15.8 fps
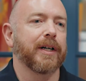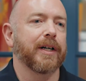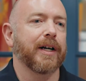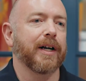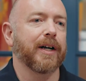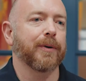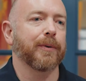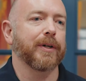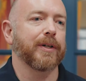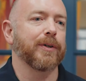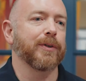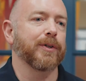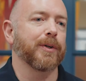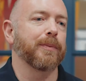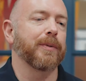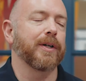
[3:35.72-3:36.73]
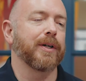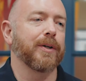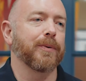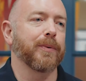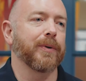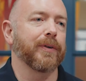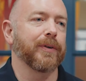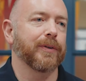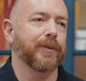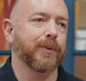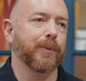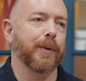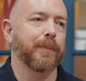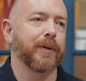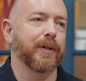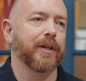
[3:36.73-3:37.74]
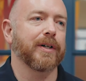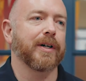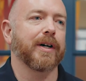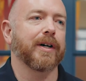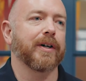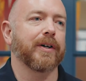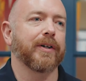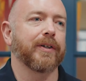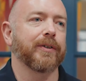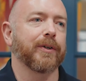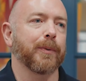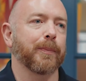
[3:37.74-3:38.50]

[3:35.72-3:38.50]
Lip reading: what it used to be with swiping a card or